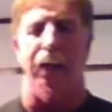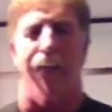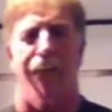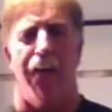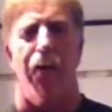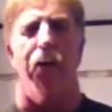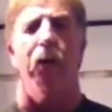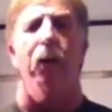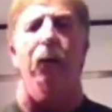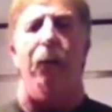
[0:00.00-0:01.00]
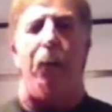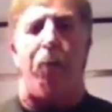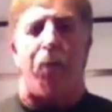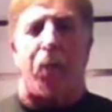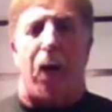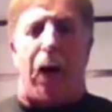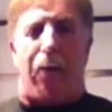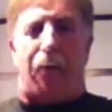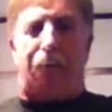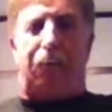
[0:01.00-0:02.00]
it to failure.
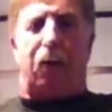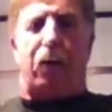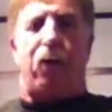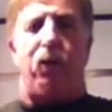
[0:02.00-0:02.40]
Either failure